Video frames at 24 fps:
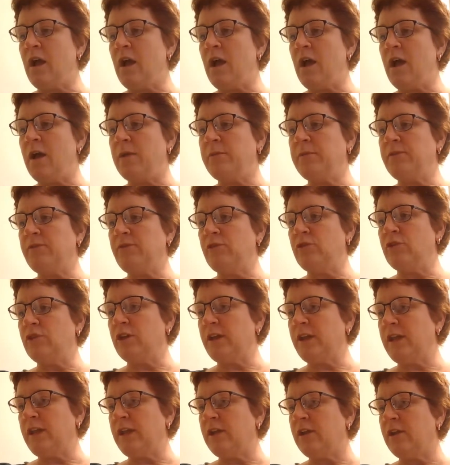if you
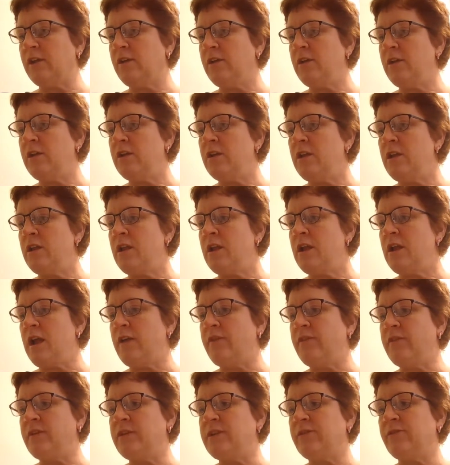look here
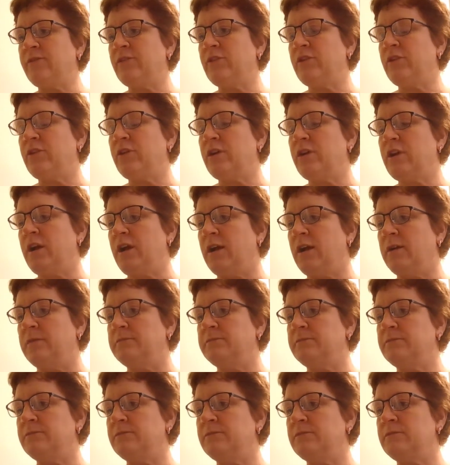at the different,
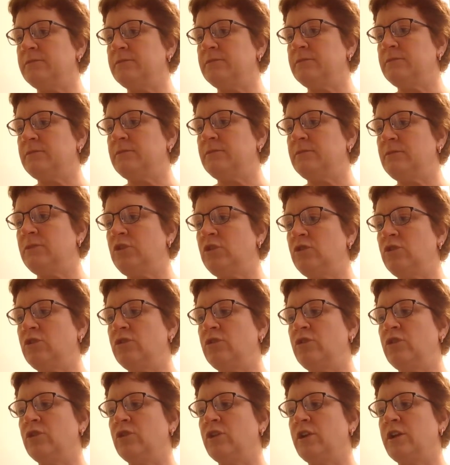
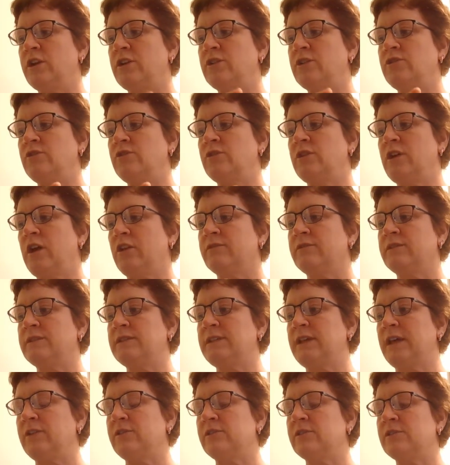you're going to do color of
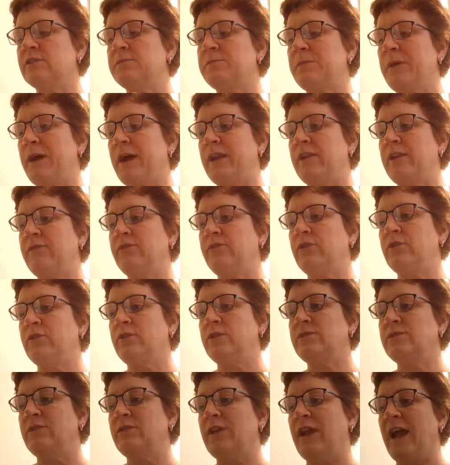cells, body
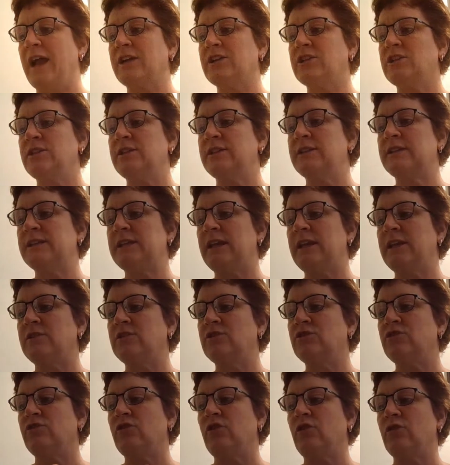fluids, reactions,
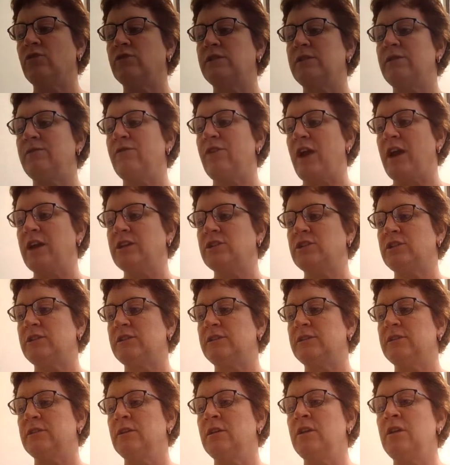skins, growth, and
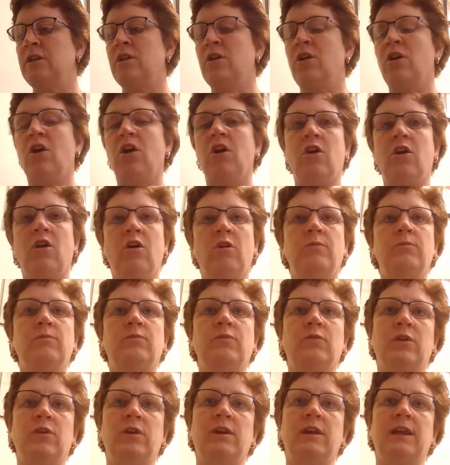rashes are all
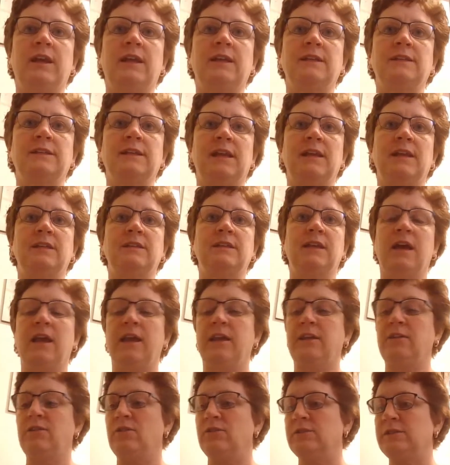important, like I said, in
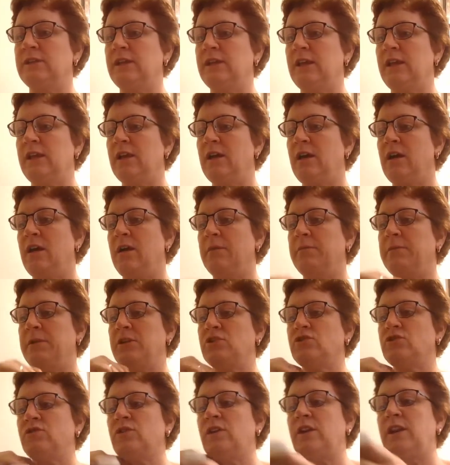diagnosing
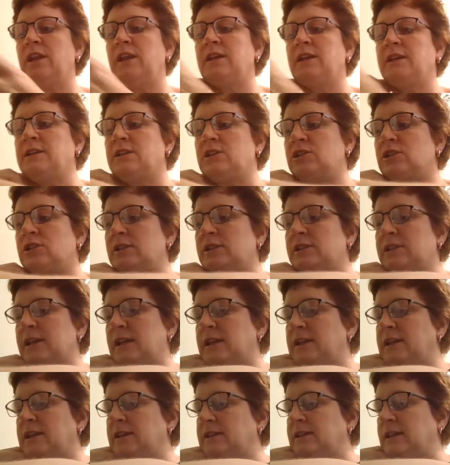and treating conditions
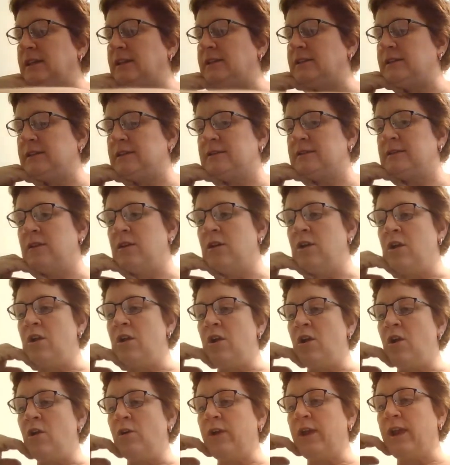and diseases.
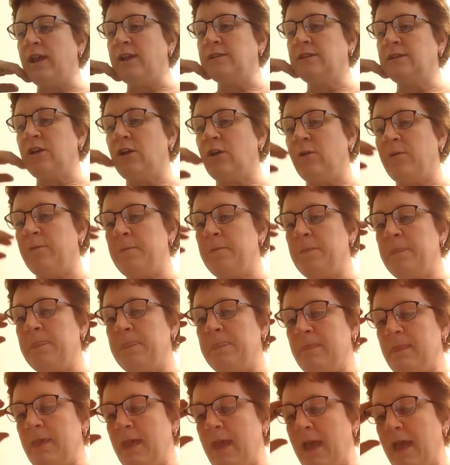Okay, so
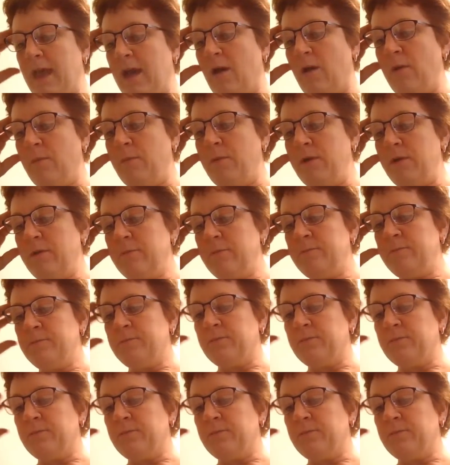alb